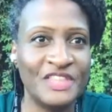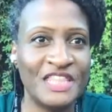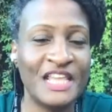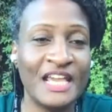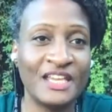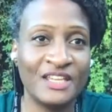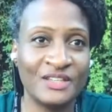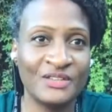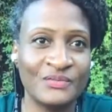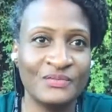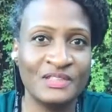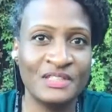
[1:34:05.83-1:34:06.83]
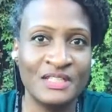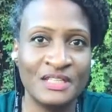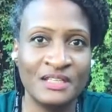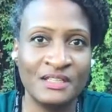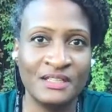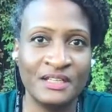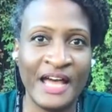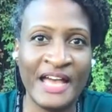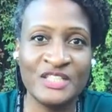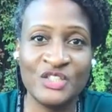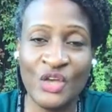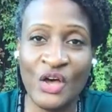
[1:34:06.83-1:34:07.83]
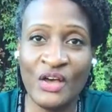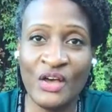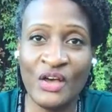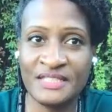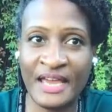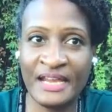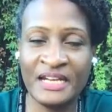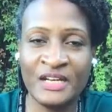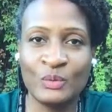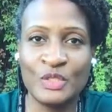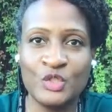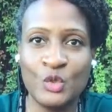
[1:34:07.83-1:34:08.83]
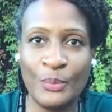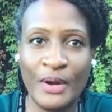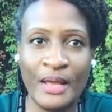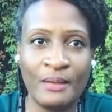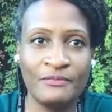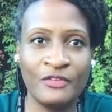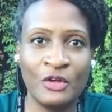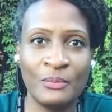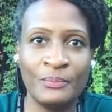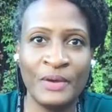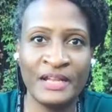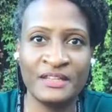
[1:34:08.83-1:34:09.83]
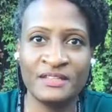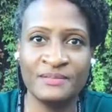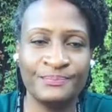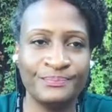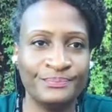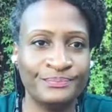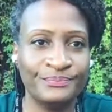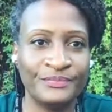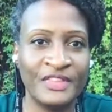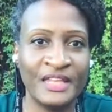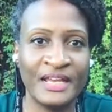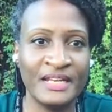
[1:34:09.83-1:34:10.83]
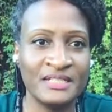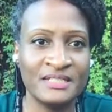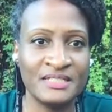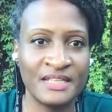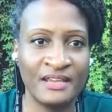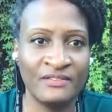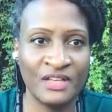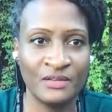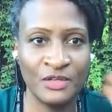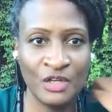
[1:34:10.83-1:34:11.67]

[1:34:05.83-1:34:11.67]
Thank you. I saw his site and it was super helpful, but then I didn't save it,